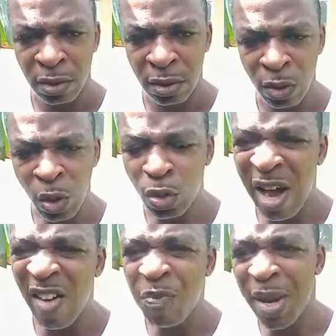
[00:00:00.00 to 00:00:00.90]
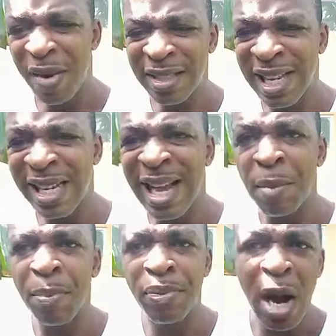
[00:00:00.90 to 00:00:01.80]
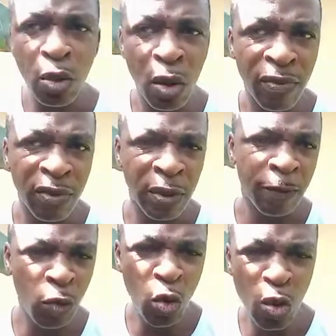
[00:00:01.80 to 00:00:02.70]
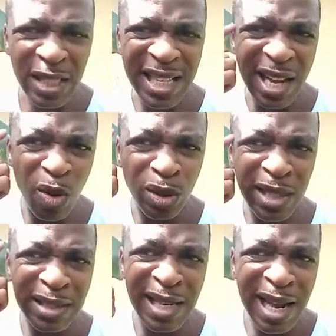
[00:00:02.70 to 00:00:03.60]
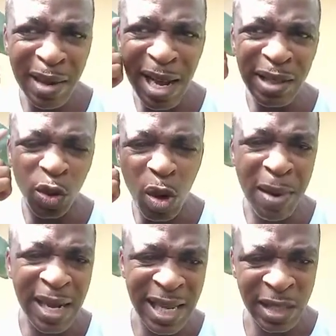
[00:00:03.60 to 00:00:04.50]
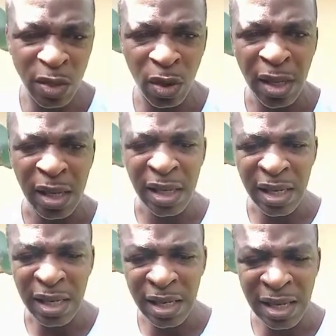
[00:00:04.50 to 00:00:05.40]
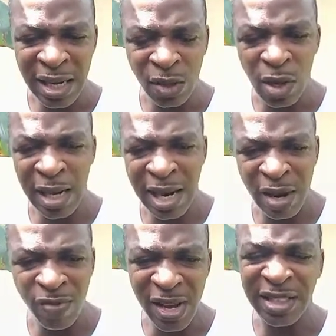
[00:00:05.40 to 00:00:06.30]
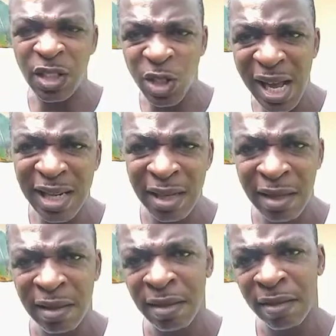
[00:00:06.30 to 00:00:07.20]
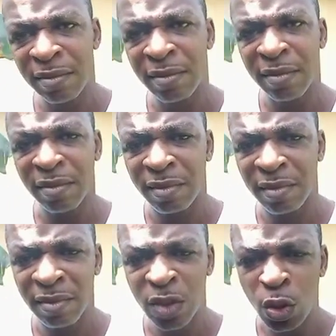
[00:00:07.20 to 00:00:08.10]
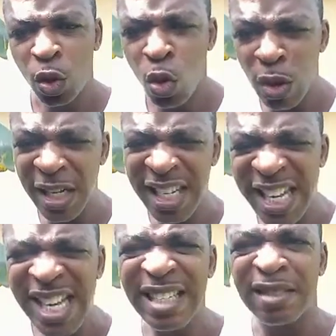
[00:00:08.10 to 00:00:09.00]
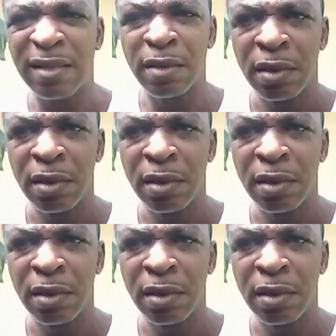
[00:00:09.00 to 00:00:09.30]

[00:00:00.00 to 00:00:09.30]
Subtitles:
not to have parents that they can be proud of? Do you know the psychological trauma that affects a child? Do you know what it is